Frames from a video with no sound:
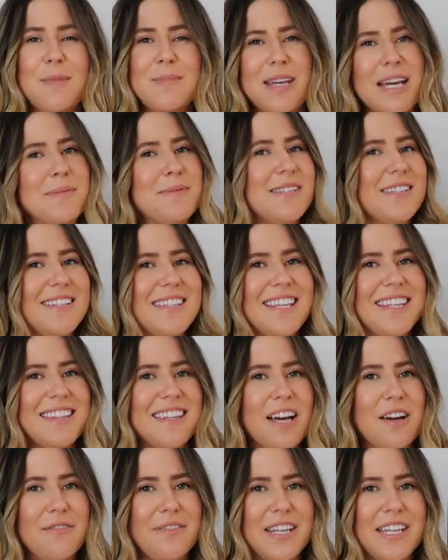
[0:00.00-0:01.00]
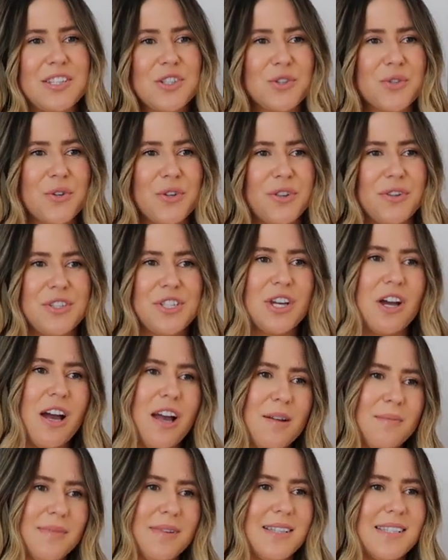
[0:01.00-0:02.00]
I'm absolutely loving sort of the
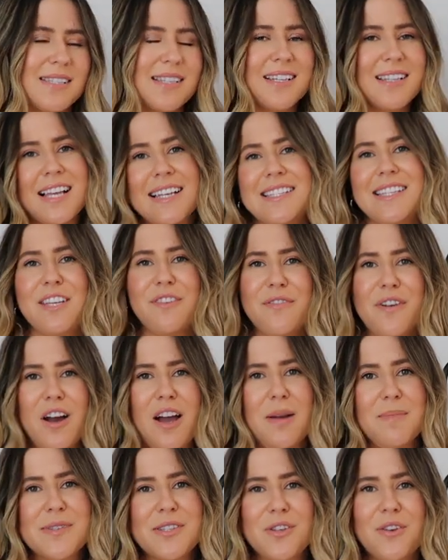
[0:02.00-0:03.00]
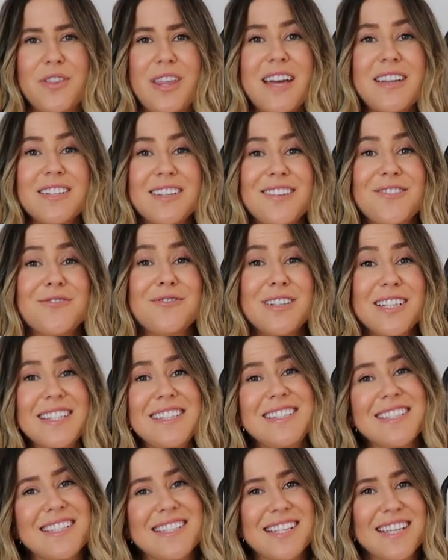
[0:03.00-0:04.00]
timeless classic vibe, so that
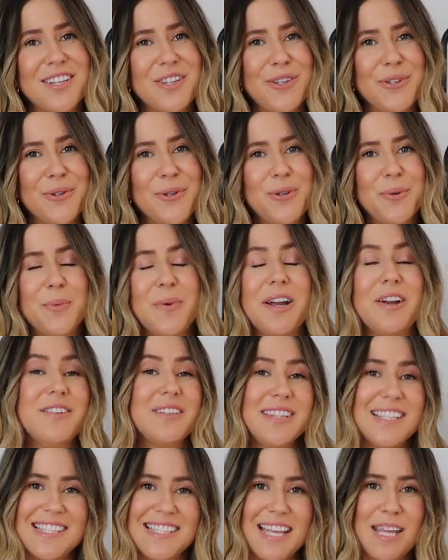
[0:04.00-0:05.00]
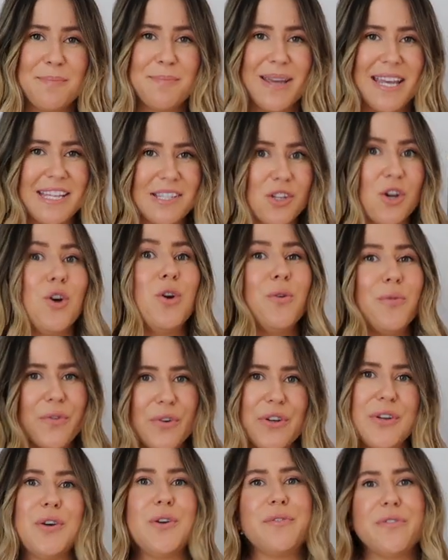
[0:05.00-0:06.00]
really does include wearing the same piece
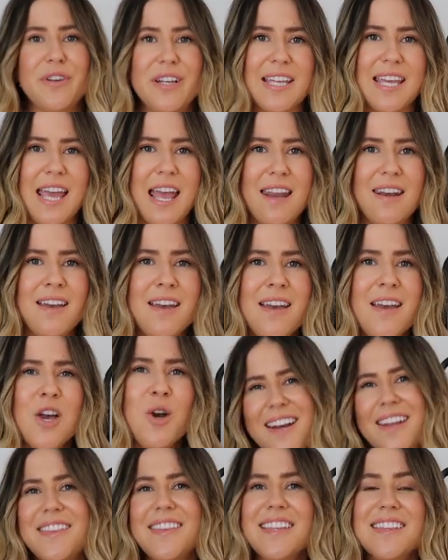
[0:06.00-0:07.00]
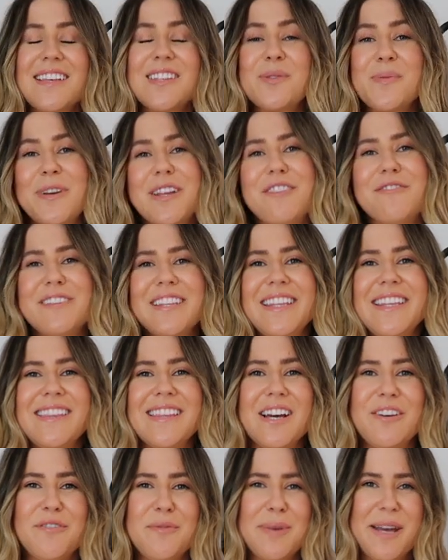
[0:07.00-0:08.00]
over and over again. And I think that's what I really
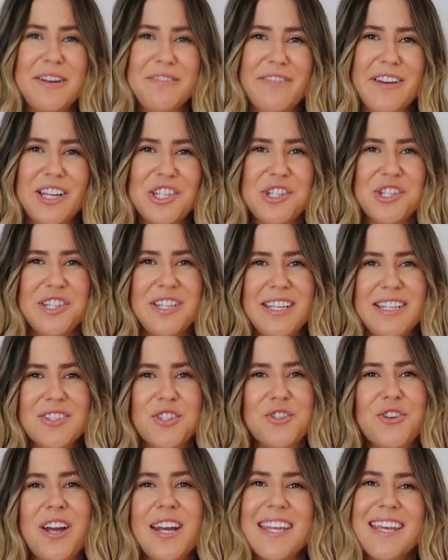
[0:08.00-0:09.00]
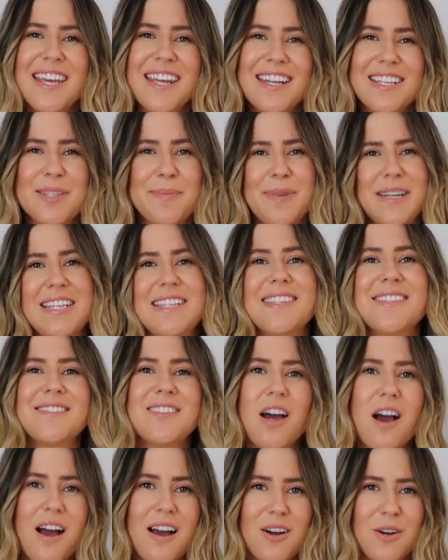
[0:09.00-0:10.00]
love about fashion, is trying to get as many
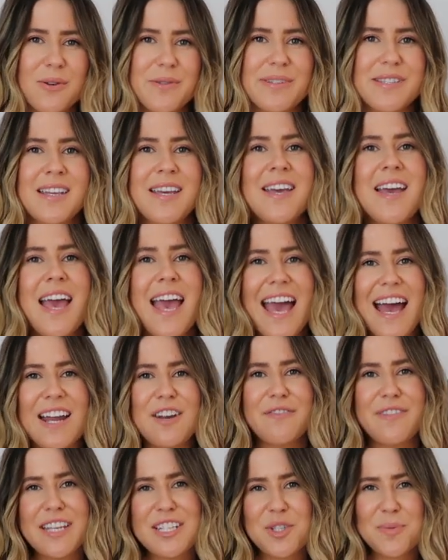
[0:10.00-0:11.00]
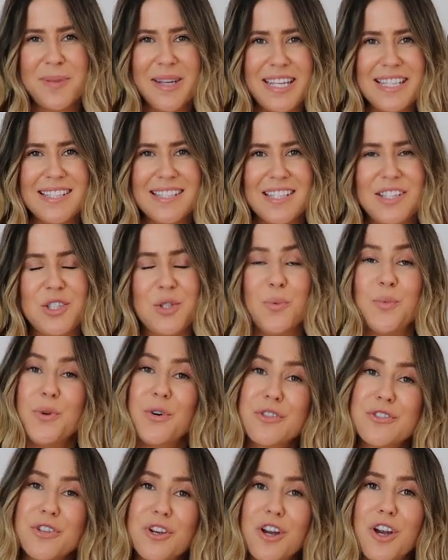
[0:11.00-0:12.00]
styles out of each piece in your
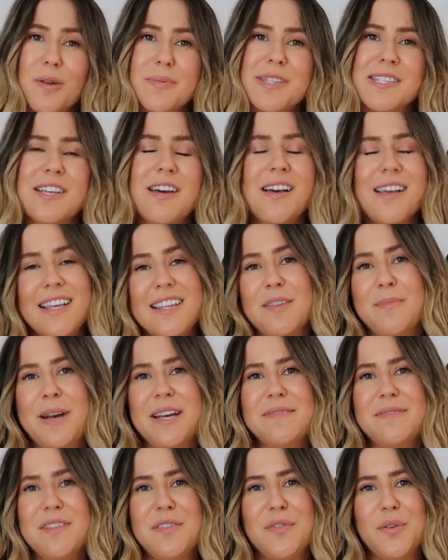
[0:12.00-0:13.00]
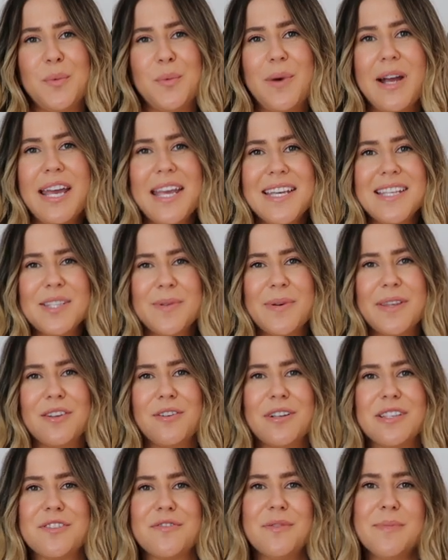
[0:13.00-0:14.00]
wardrobe, styling them up different ways, where
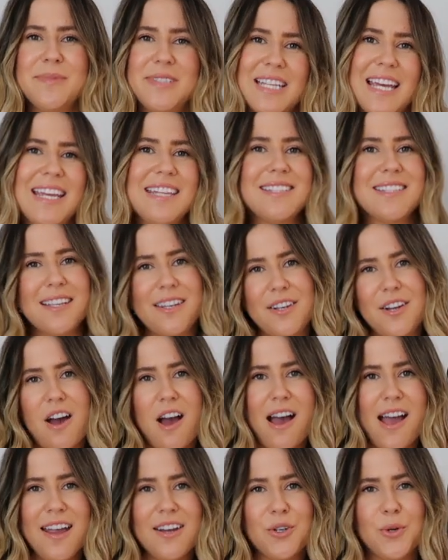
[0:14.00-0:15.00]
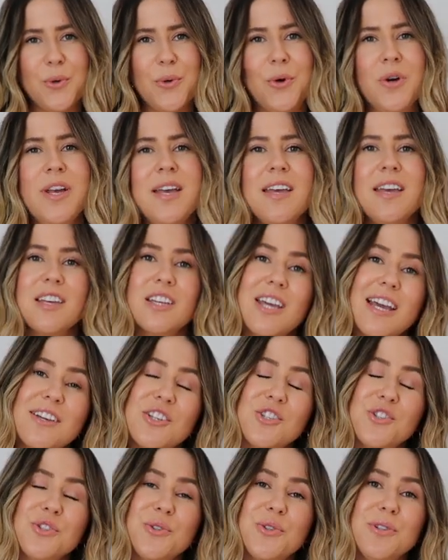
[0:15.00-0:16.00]
whether it's from day to night or
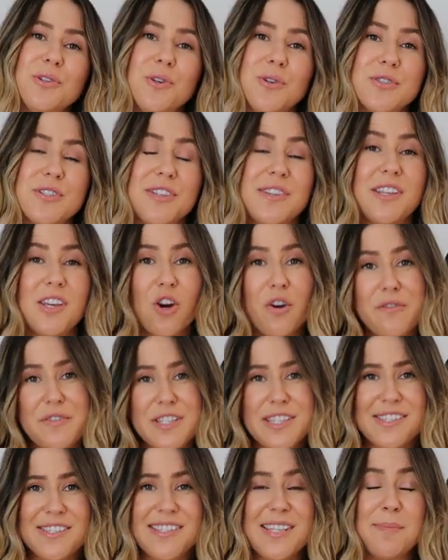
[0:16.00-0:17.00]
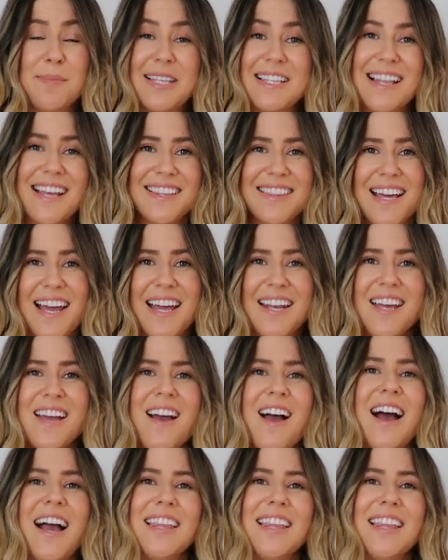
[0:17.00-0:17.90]
casual or to the office or something like that.